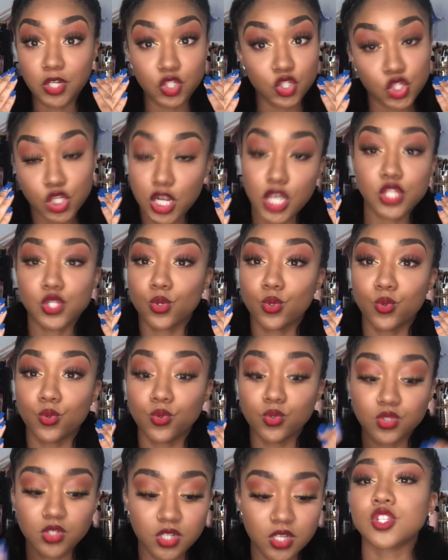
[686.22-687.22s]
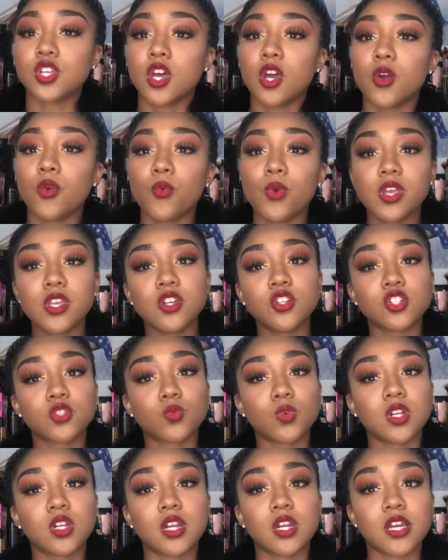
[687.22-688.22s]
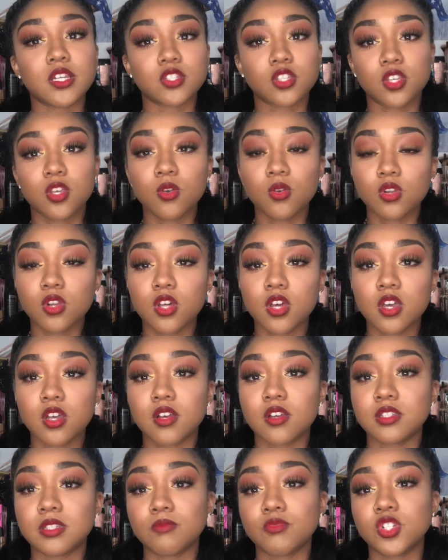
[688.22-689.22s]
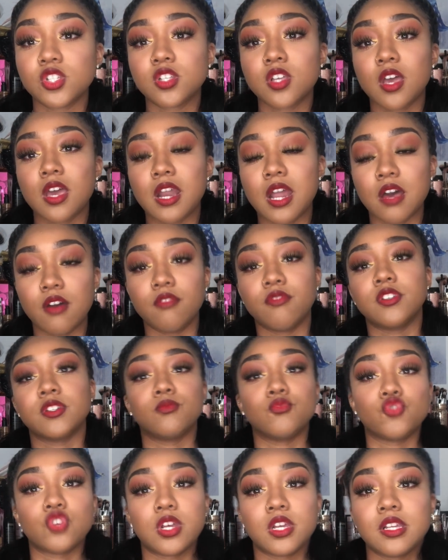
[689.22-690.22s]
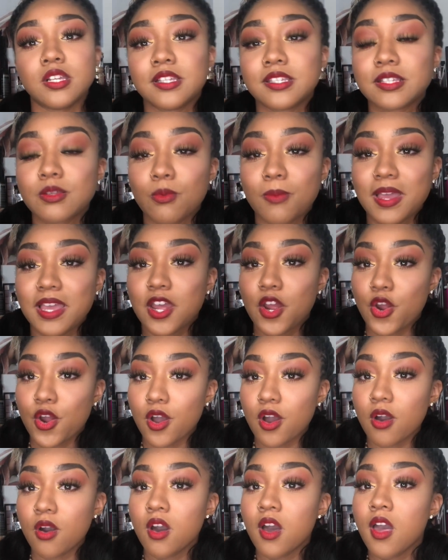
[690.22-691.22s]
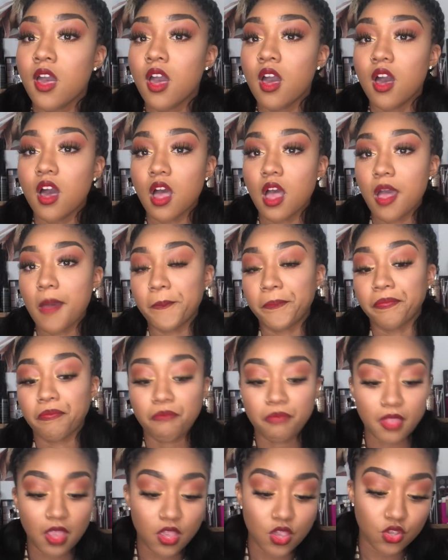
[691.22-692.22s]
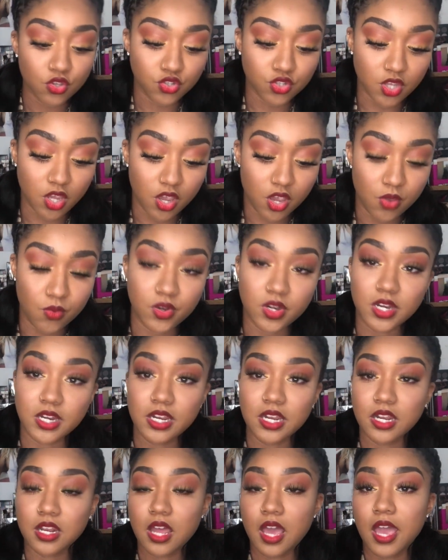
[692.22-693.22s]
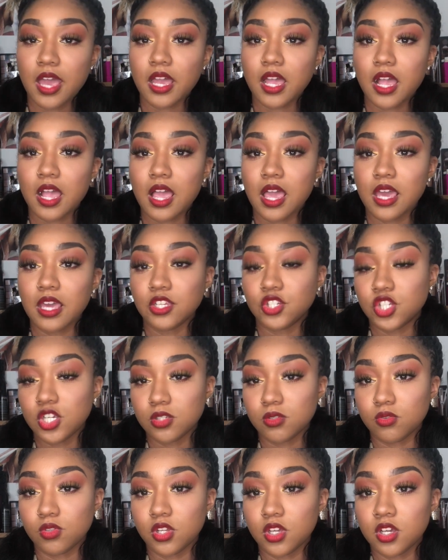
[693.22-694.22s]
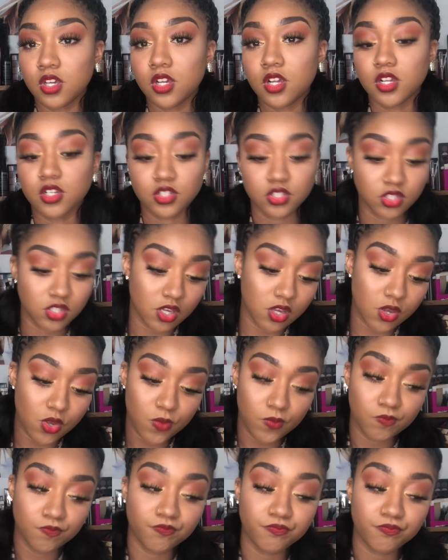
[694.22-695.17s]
be chiseled. So when you just want a nice cute look, because I'm just going out for some drinks with my girl, so don't need like a chiseled look. So